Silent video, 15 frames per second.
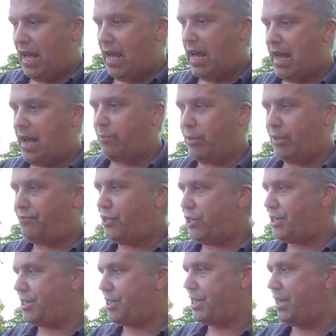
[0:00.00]
Um, we've
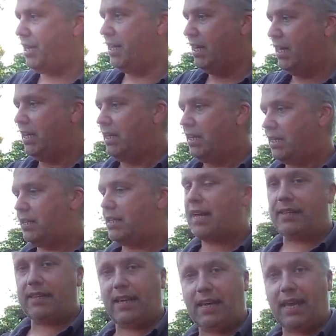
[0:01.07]
just
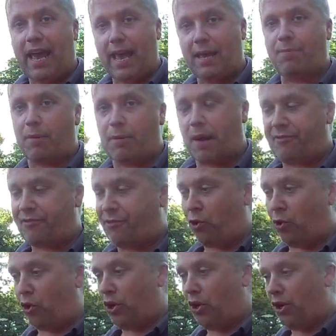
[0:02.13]
set the Haybob up
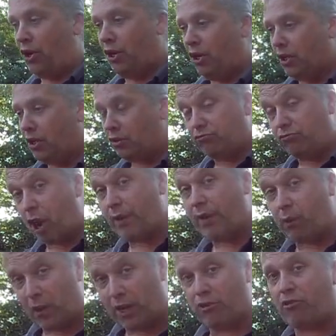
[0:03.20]
for
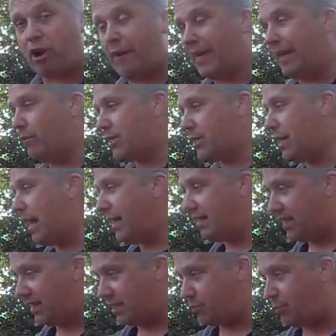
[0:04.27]
rowing, wind rowing. It was set in
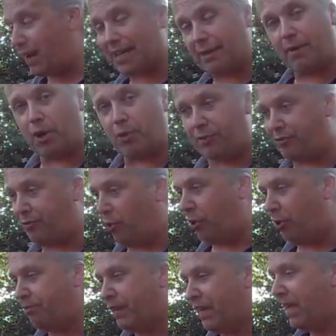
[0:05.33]
the spreading mode
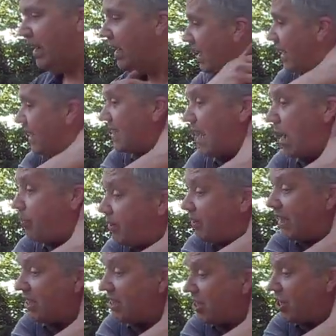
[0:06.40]
before. There's a couple of
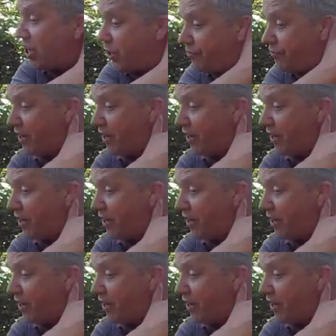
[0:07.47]
things to do.